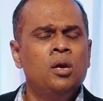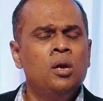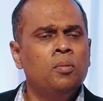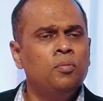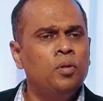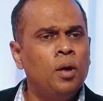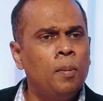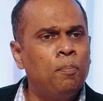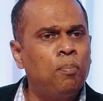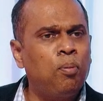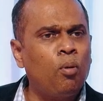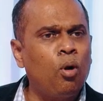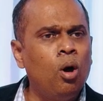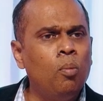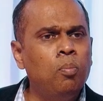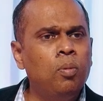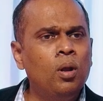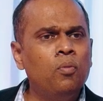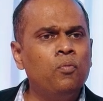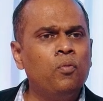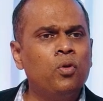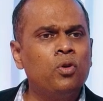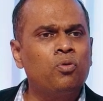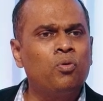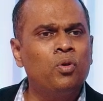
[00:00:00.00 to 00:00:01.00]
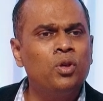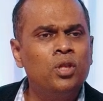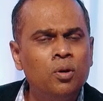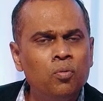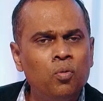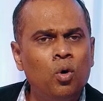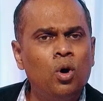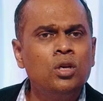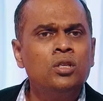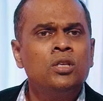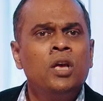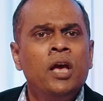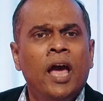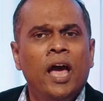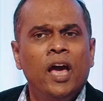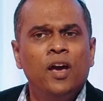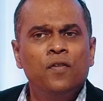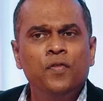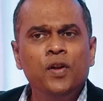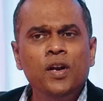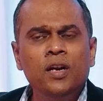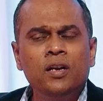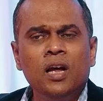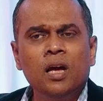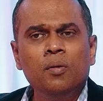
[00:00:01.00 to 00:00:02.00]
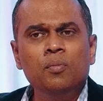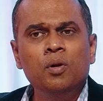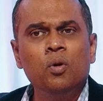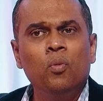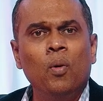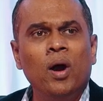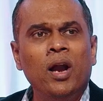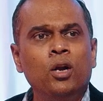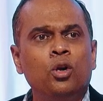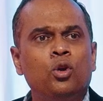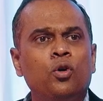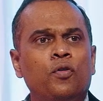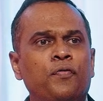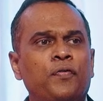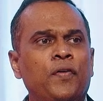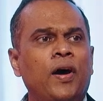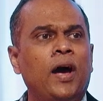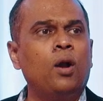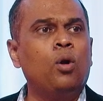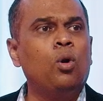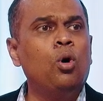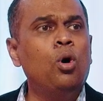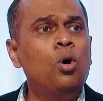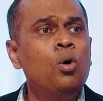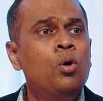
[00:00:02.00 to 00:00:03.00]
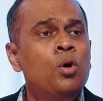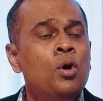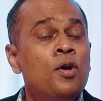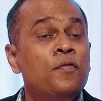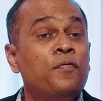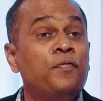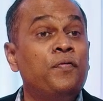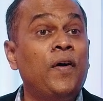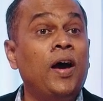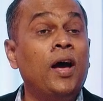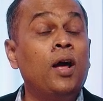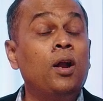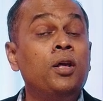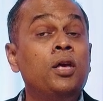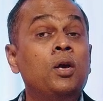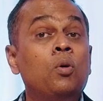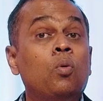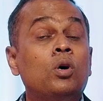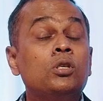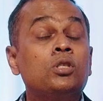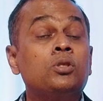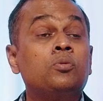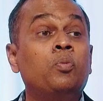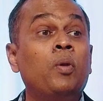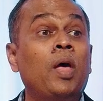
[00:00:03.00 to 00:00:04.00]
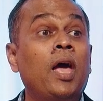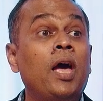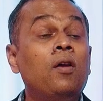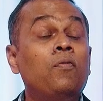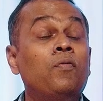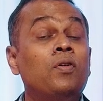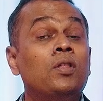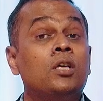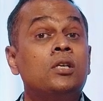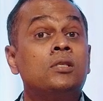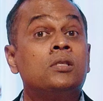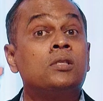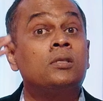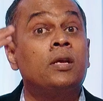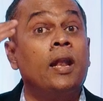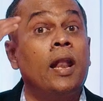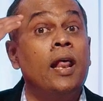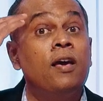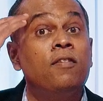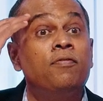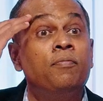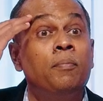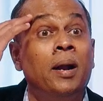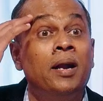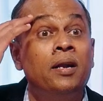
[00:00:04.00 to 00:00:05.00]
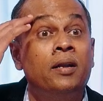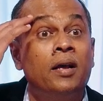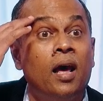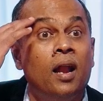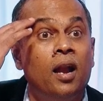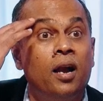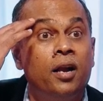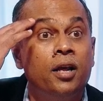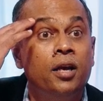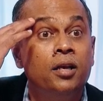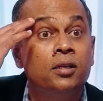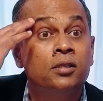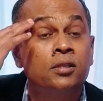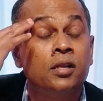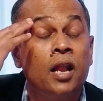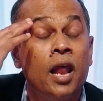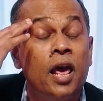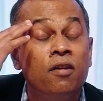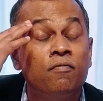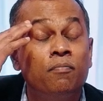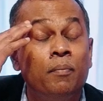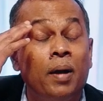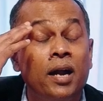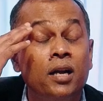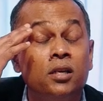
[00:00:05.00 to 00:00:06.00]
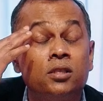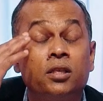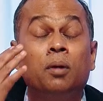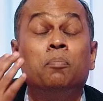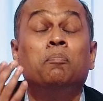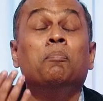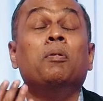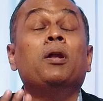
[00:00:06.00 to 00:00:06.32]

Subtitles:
The problem with him was, every time he went to Pharaoh, he was there with a slave mentality. Slave mindset.